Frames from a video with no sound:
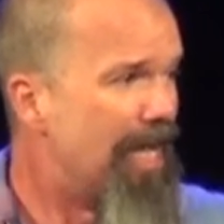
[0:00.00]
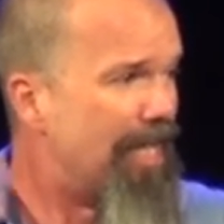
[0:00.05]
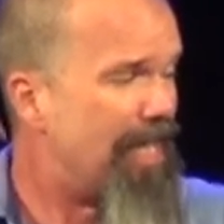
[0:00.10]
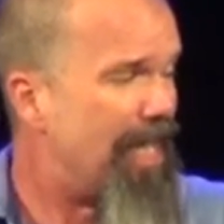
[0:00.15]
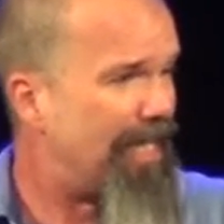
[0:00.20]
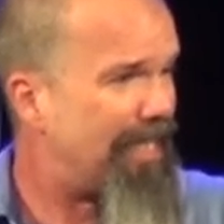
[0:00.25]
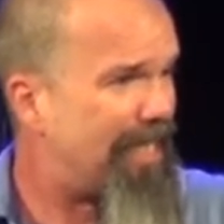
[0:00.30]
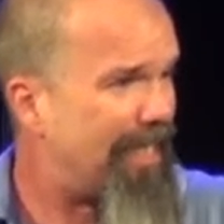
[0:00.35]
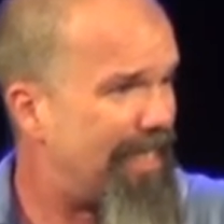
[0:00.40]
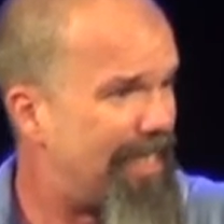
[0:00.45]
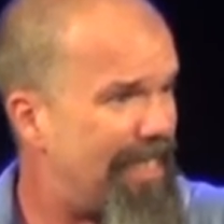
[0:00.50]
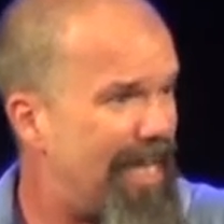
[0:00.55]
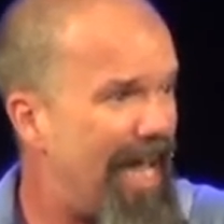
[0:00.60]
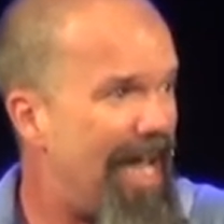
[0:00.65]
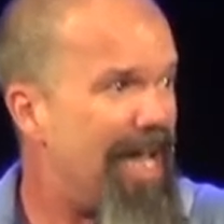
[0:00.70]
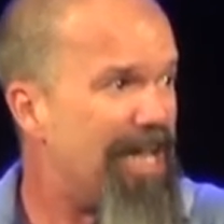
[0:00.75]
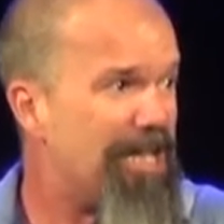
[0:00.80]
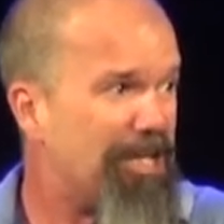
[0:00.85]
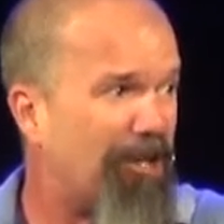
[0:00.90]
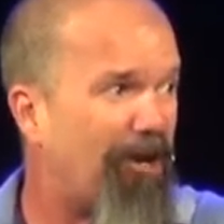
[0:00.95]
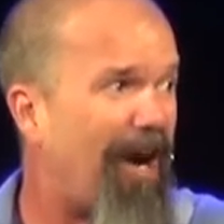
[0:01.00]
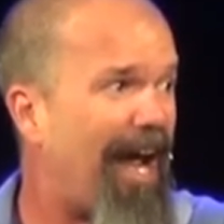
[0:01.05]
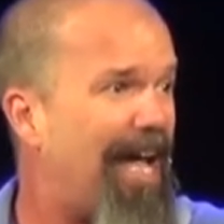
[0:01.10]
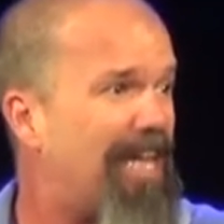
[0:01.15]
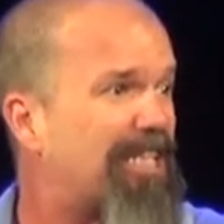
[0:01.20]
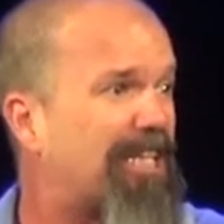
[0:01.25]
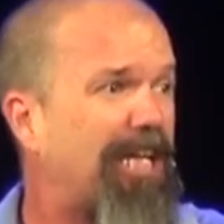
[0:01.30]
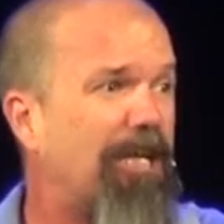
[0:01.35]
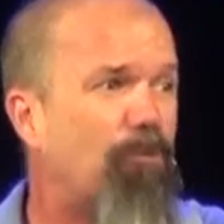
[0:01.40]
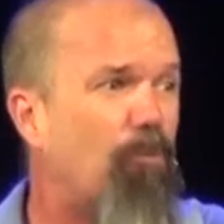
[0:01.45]
that today you're
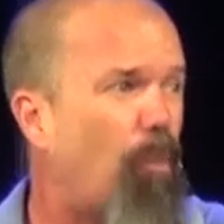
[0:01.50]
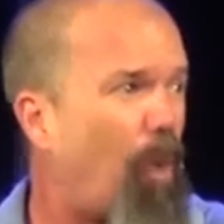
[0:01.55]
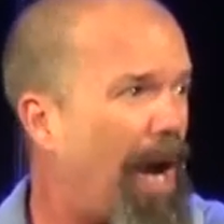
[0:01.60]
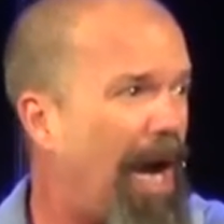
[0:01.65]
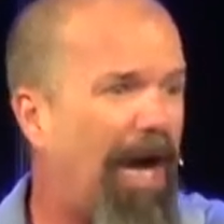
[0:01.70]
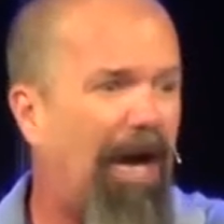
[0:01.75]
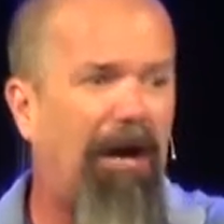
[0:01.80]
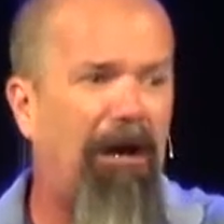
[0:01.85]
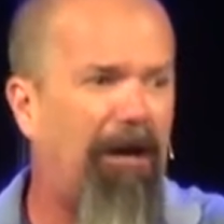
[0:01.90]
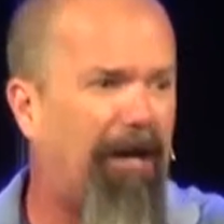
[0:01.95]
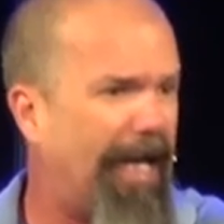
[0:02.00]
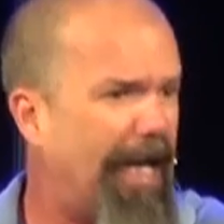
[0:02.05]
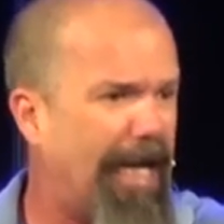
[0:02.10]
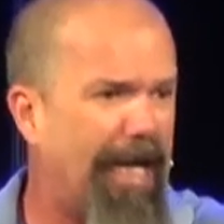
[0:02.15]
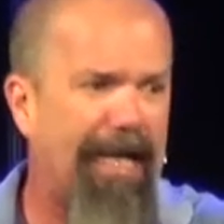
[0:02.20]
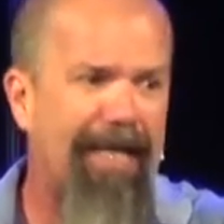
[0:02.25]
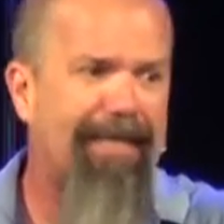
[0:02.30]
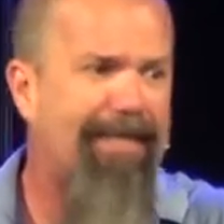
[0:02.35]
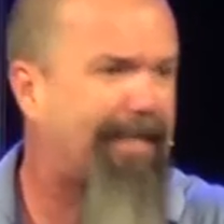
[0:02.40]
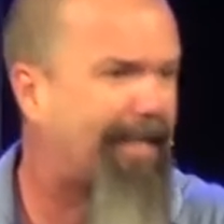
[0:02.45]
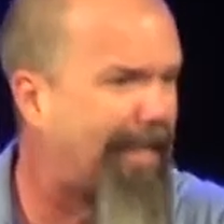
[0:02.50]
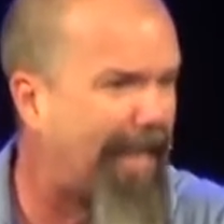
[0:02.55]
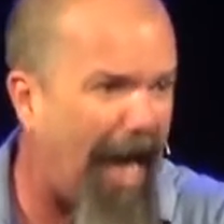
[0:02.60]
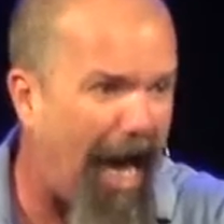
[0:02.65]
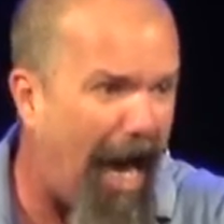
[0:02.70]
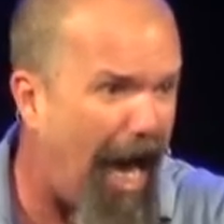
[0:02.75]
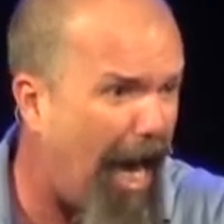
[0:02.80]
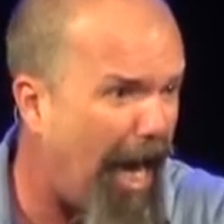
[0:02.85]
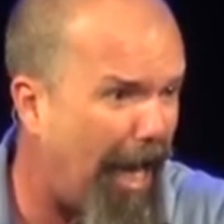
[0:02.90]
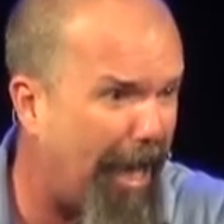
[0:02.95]
asking, Where is
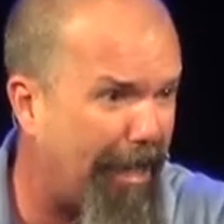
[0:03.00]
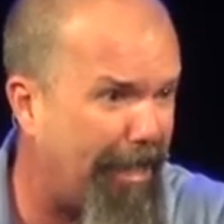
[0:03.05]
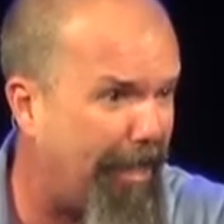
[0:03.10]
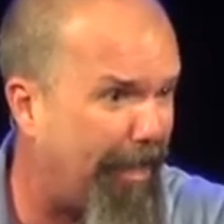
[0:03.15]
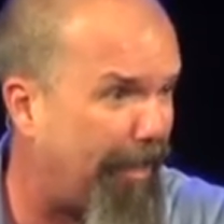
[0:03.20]
God?